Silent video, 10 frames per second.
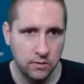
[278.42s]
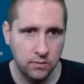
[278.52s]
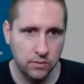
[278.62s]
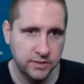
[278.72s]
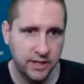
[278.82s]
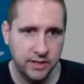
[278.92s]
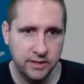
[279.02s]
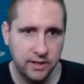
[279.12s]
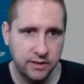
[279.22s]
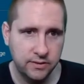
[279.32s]
or
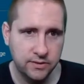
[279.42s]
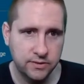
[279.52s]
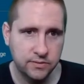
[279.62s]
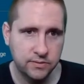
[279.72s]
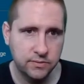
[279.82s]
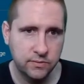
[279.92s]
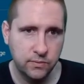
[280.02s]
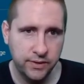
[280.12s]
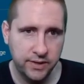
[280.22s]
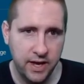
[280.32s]
$10
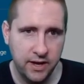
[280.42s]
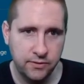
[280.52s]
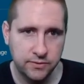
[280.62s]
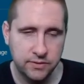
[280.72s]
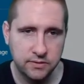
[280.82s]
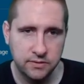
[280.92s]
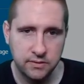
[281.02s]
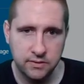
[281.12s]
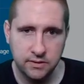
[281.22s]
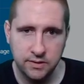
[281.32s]
without,
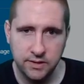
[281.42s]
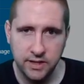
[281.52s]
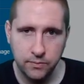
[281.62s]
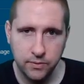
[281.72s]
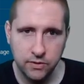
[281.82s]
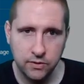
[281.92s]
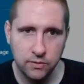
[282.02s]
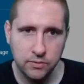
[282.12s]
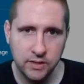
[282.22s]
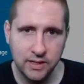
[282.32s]
then it would
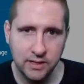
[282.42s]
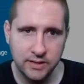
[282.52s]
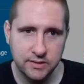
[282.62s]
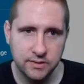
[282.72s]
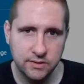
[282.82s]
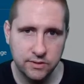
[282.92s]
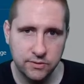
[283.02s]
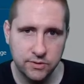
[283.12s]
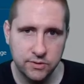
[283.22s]
only list those